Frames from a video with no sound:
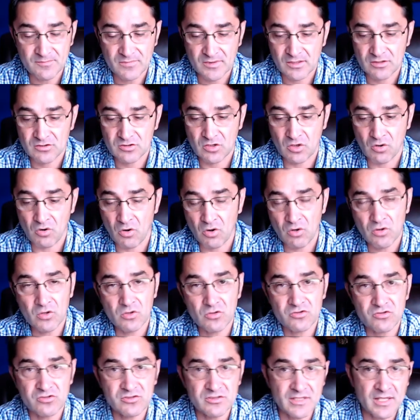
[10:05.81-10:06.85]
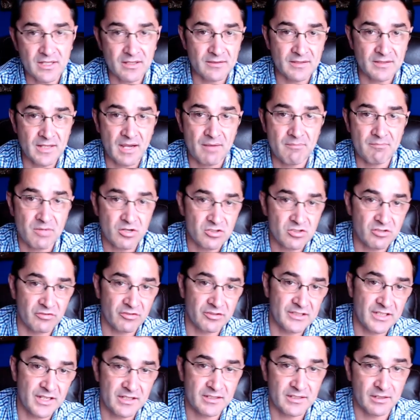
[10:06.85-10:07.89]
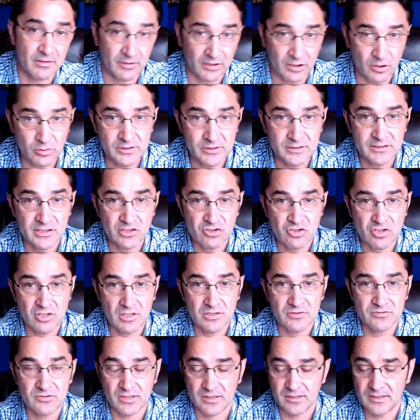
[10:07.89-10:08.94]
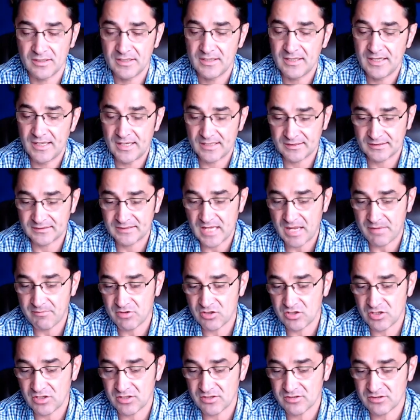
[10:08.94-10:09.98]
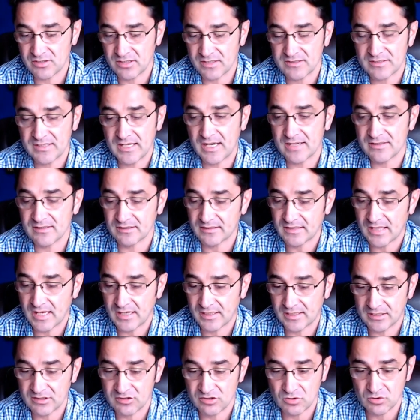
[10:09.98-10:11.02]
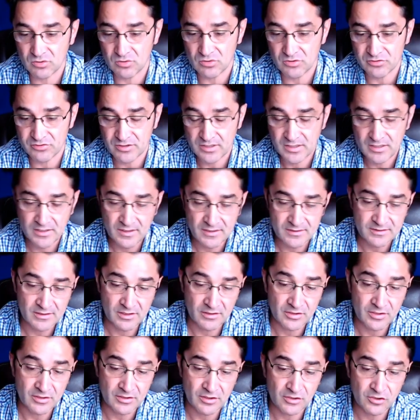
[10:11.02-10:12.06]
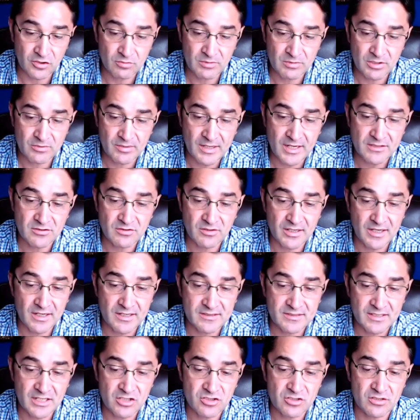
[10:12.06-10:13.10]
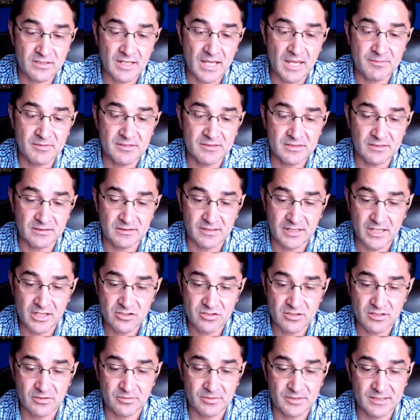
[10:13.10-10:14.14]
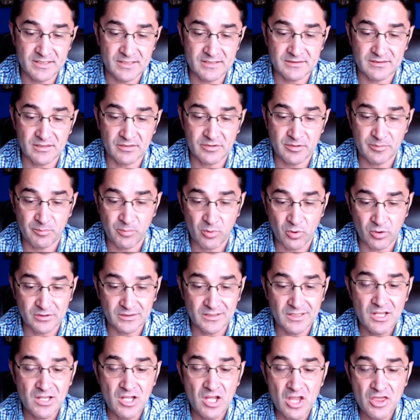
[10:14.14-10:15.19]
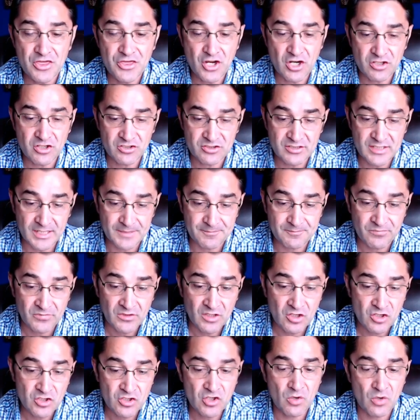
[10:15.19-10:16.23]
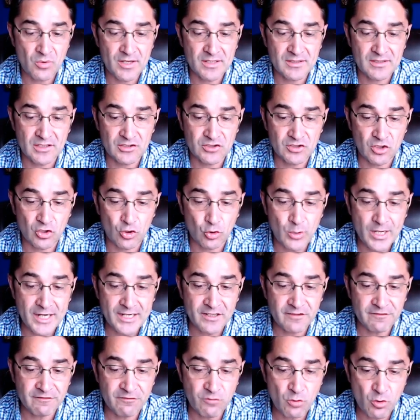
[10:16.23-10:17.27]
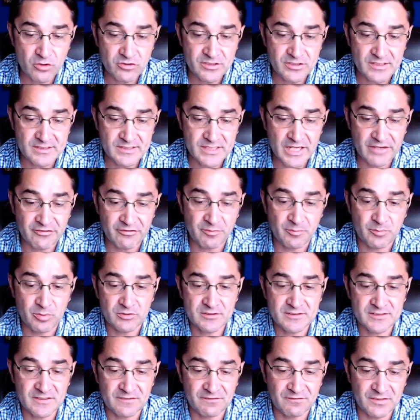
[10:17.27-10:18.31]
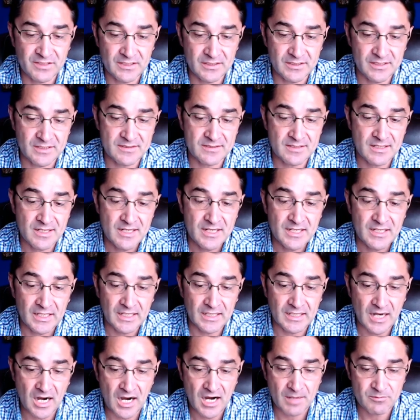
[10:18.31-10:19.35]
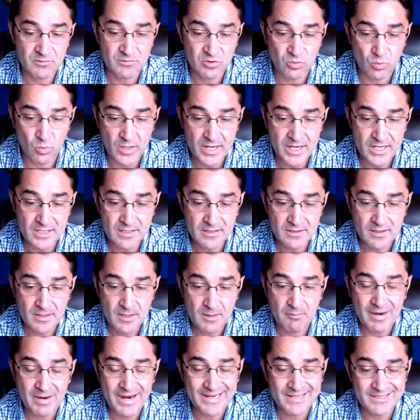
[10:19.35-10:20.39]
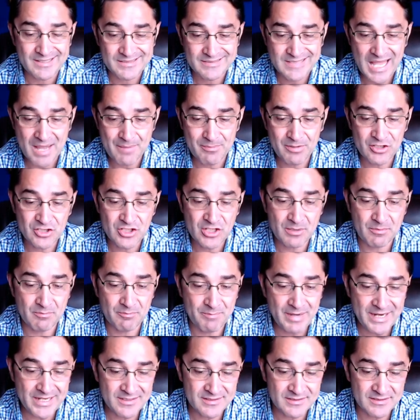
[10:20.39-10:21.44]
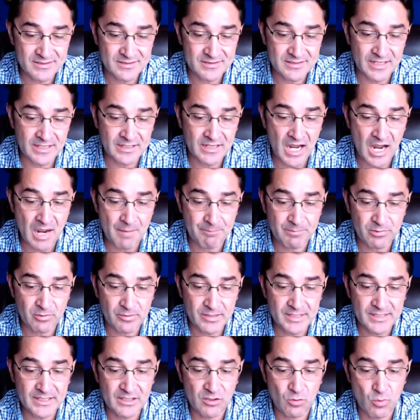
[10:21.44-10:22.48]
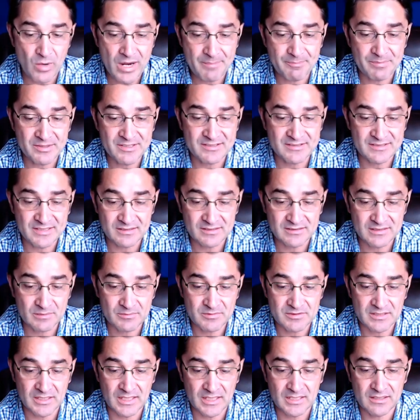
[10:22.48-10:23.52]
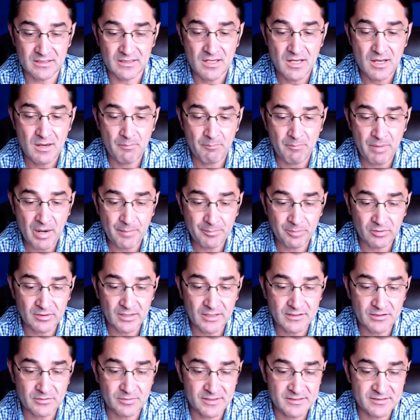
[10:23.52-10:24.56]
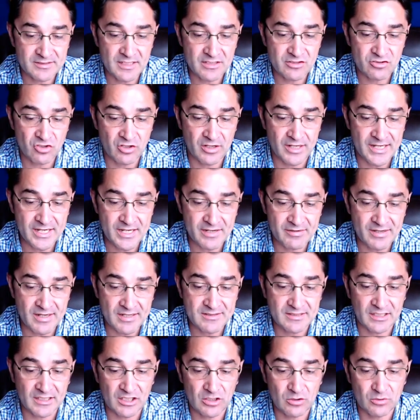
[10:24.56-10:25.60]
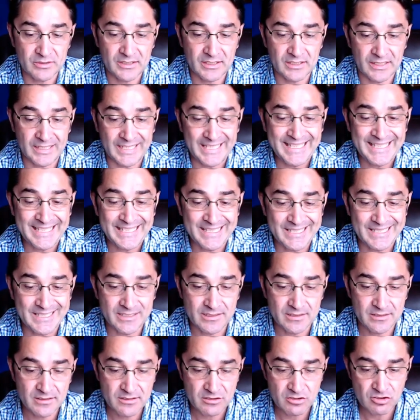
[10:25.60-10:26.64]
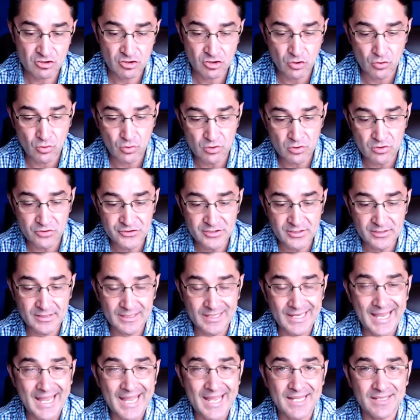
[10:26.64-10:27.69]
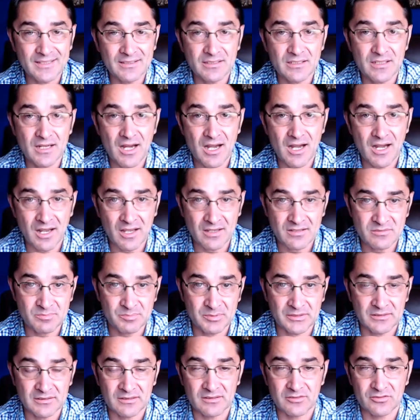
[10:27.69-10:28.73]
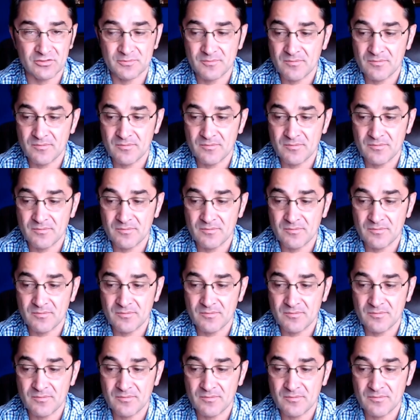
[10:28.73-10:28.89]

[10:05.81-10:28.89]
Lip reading: So all those numbers over there, including the children and the damages, these guys attacking schools, the human rights organization Amnesty International released a report Thursday showing that Ukrainian forces have put civilians in harm's way by establishing bases and operating weapon systems in populated residential areas, including in schools and hospitals.